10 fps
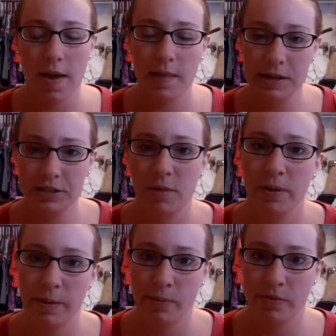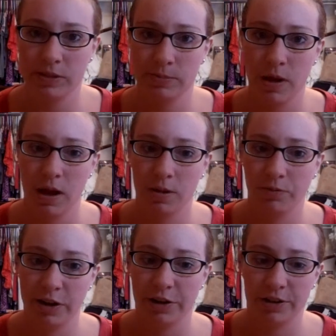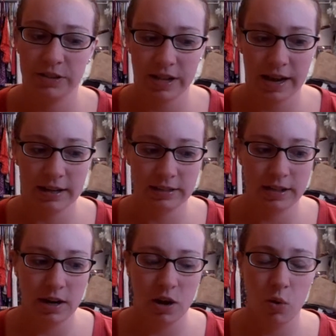and then I started becoming one of those readers that